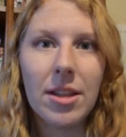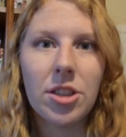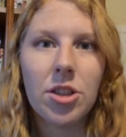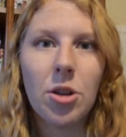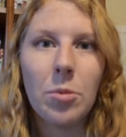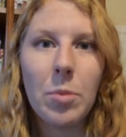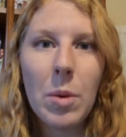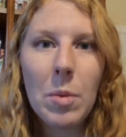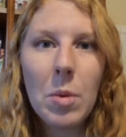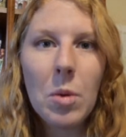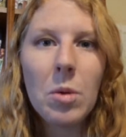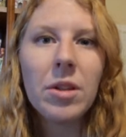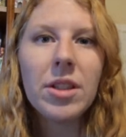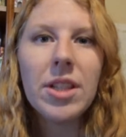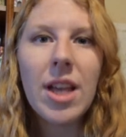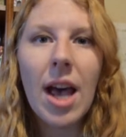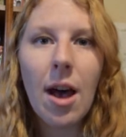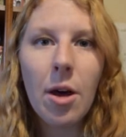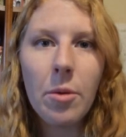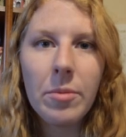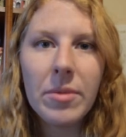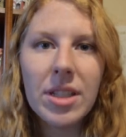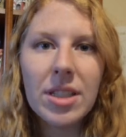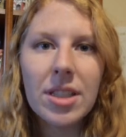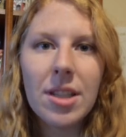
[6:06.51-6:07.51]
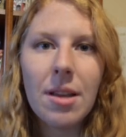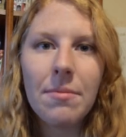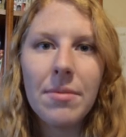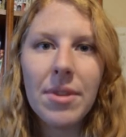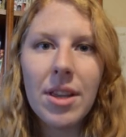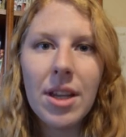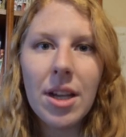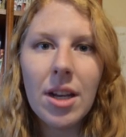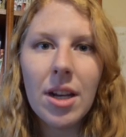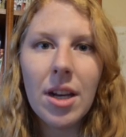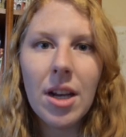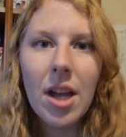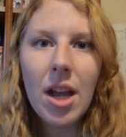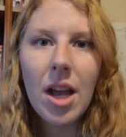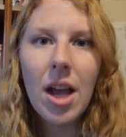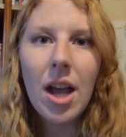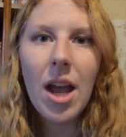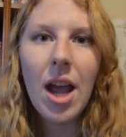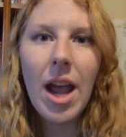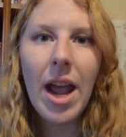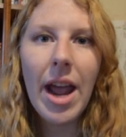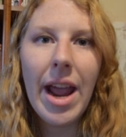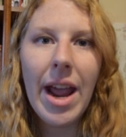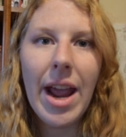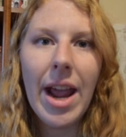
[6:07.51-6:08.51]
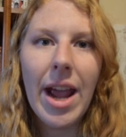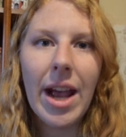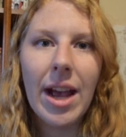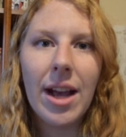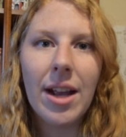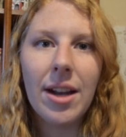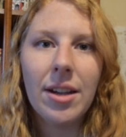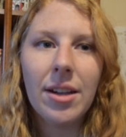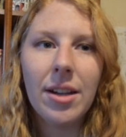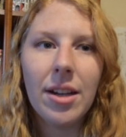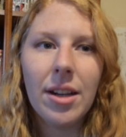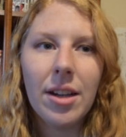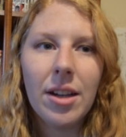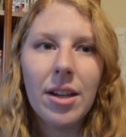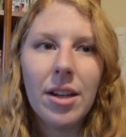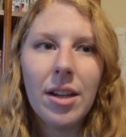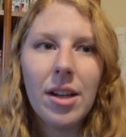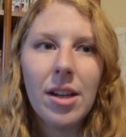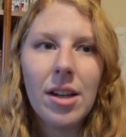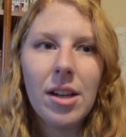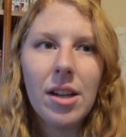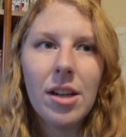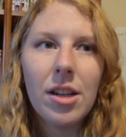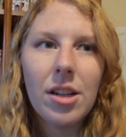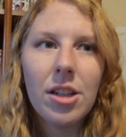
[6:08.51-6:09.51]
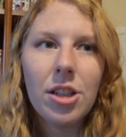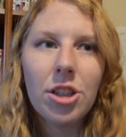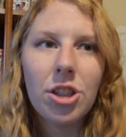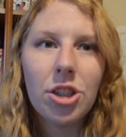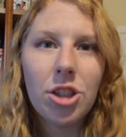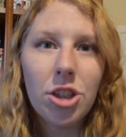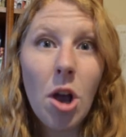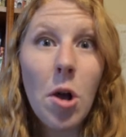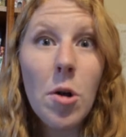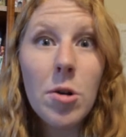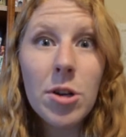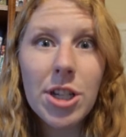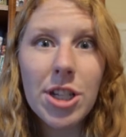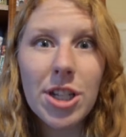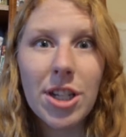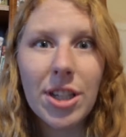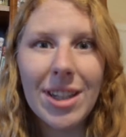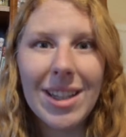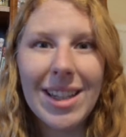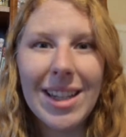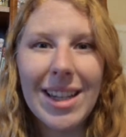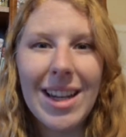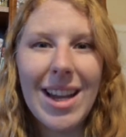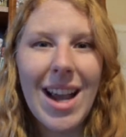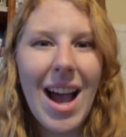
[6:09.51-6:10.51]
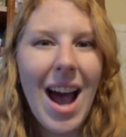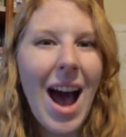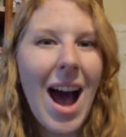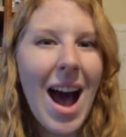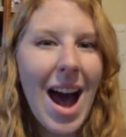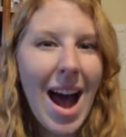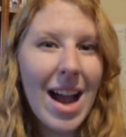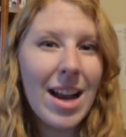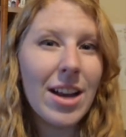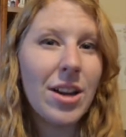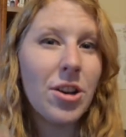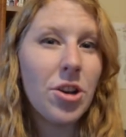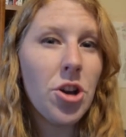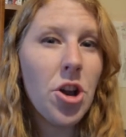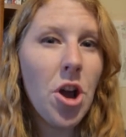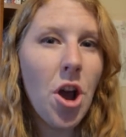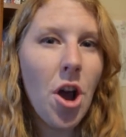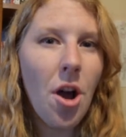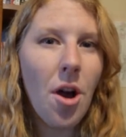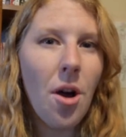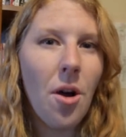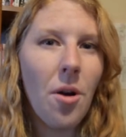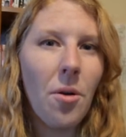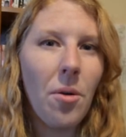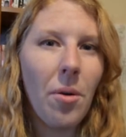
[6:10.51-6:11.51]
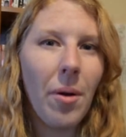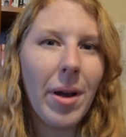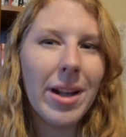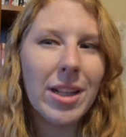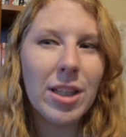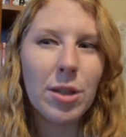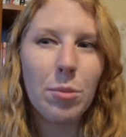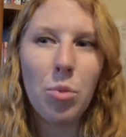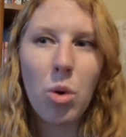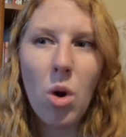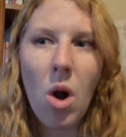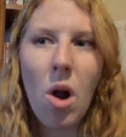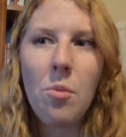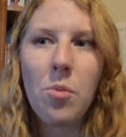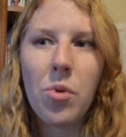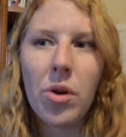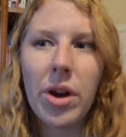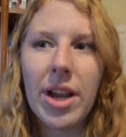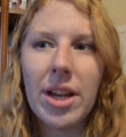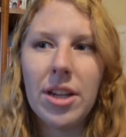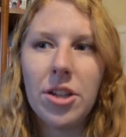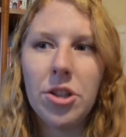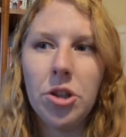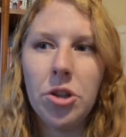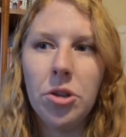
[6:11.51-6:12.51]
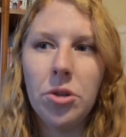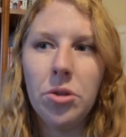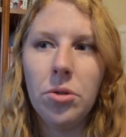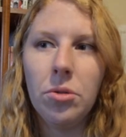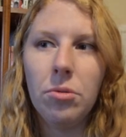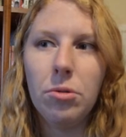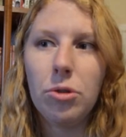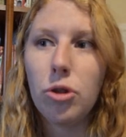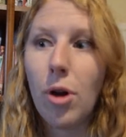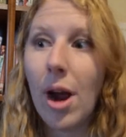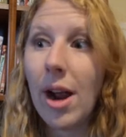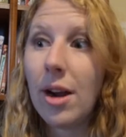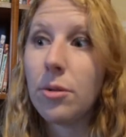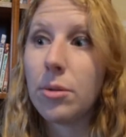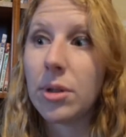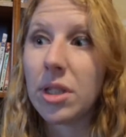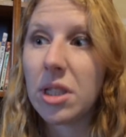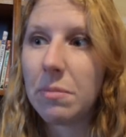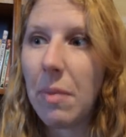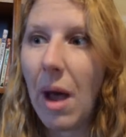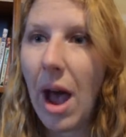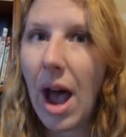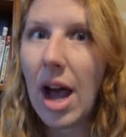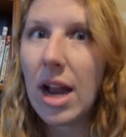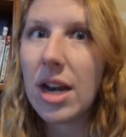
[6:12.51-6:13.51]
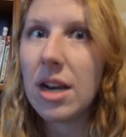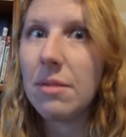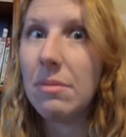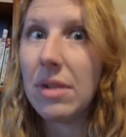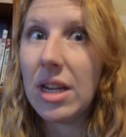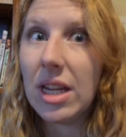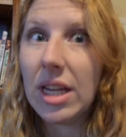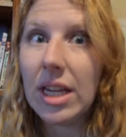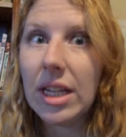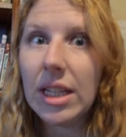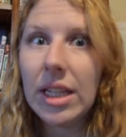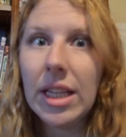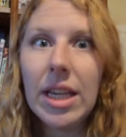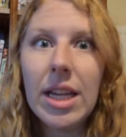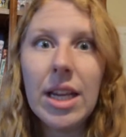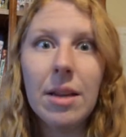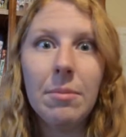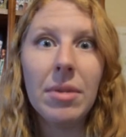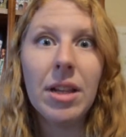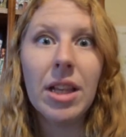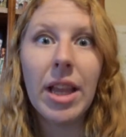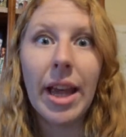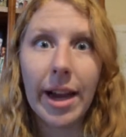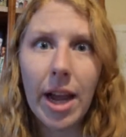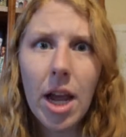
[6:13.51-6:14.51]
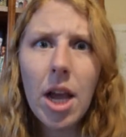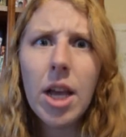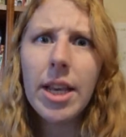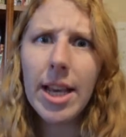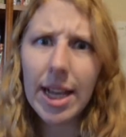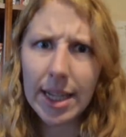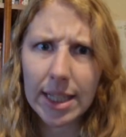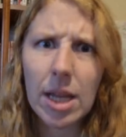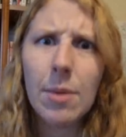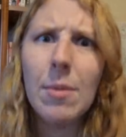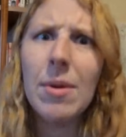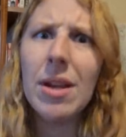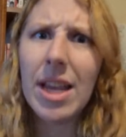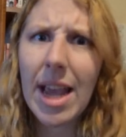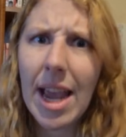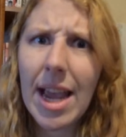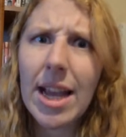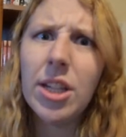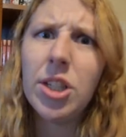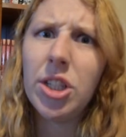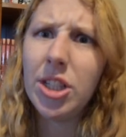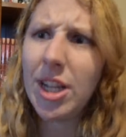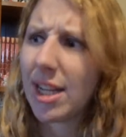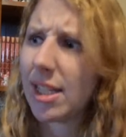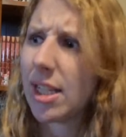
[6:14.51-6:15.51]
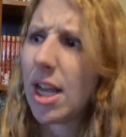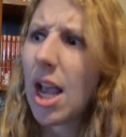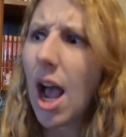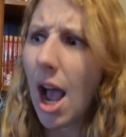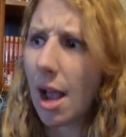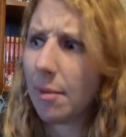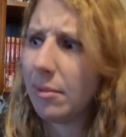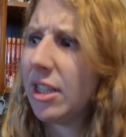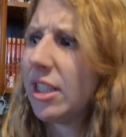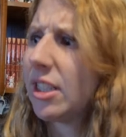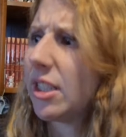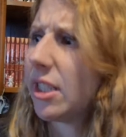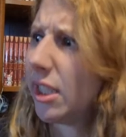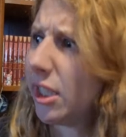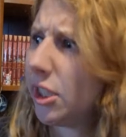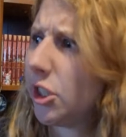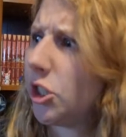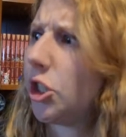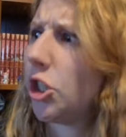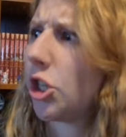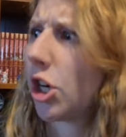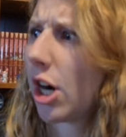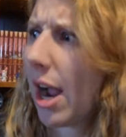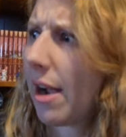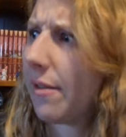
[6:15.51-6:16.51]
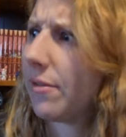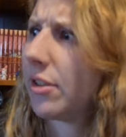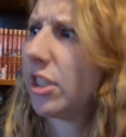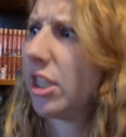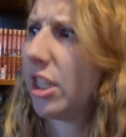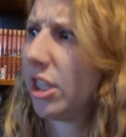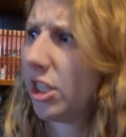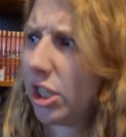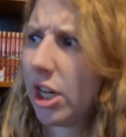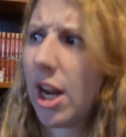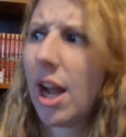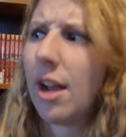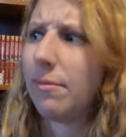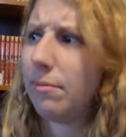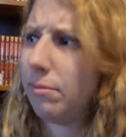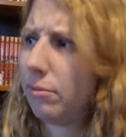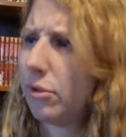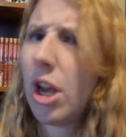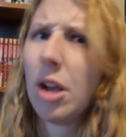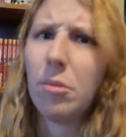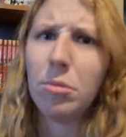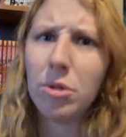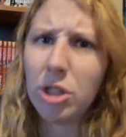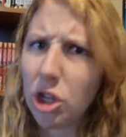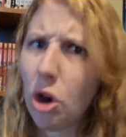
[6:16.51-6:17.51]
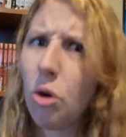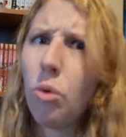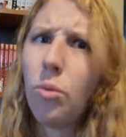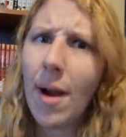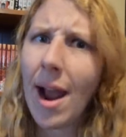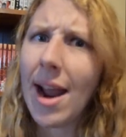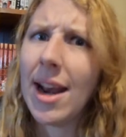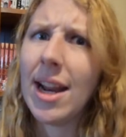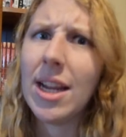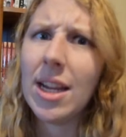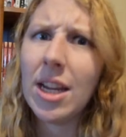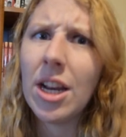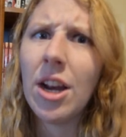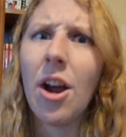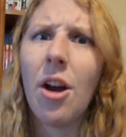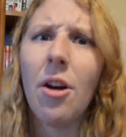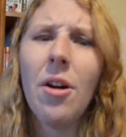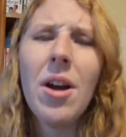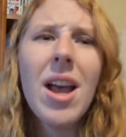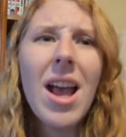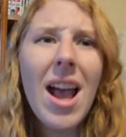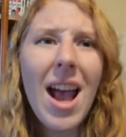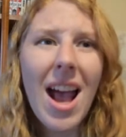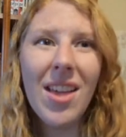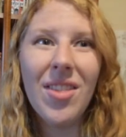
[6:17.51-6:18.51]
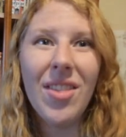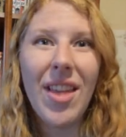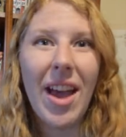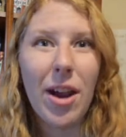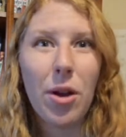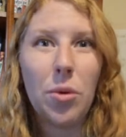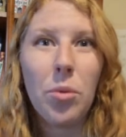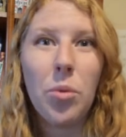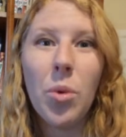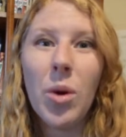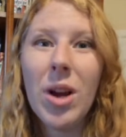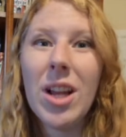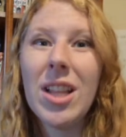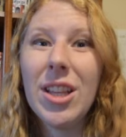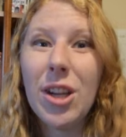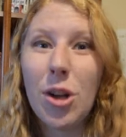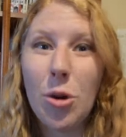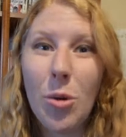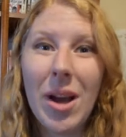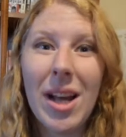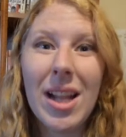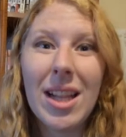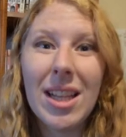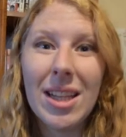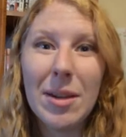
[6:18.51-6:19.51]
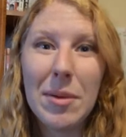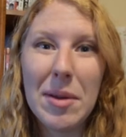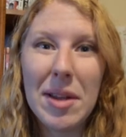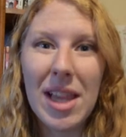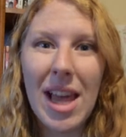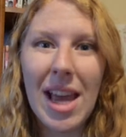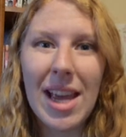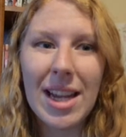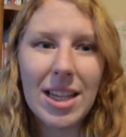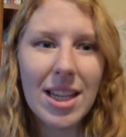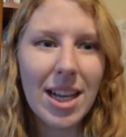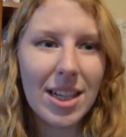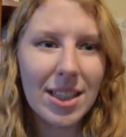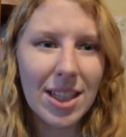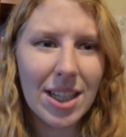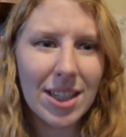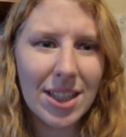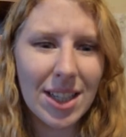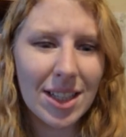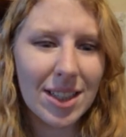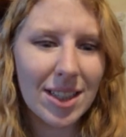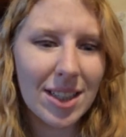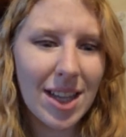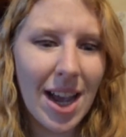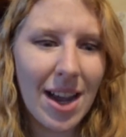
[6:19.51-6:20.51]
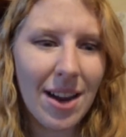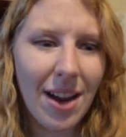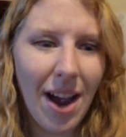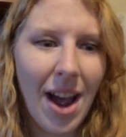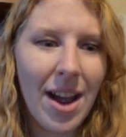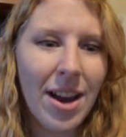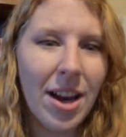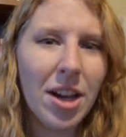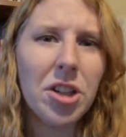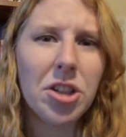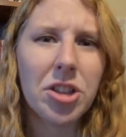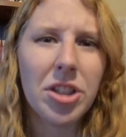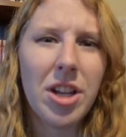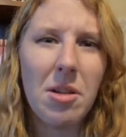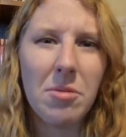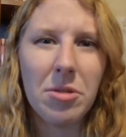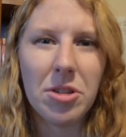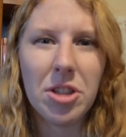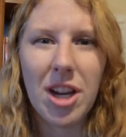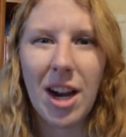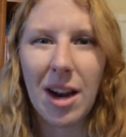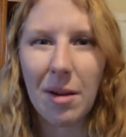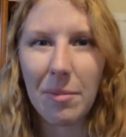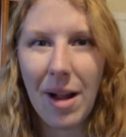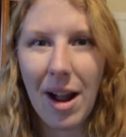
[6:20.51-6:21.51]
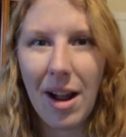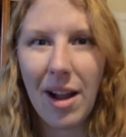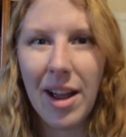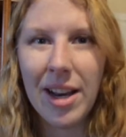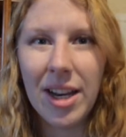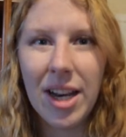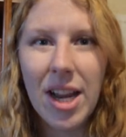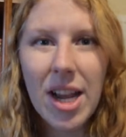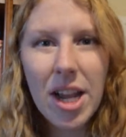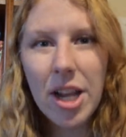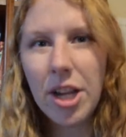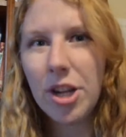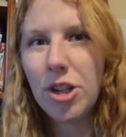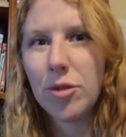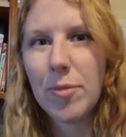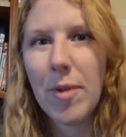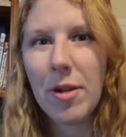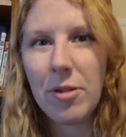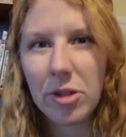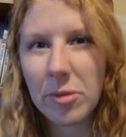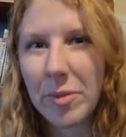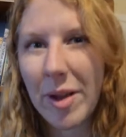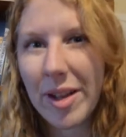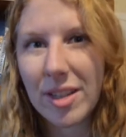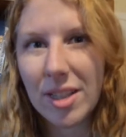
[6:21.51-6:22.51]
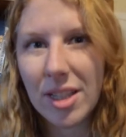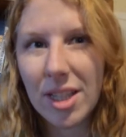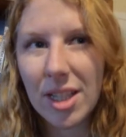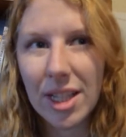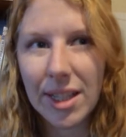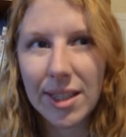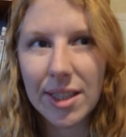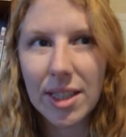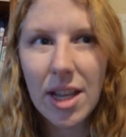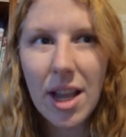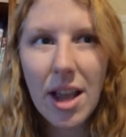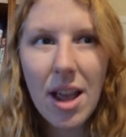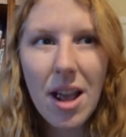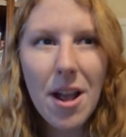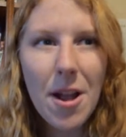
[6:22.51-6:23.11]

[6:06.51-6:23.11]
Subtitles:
So people will tell me something, and socially I know it's appropriate to try to respond immediately and be like, yes, I'm engaged, yes, I'm listening to your conversation, I'm so ready, you know, and like really quickly be like, yes, I understand what you're talking about, and here's my response to this.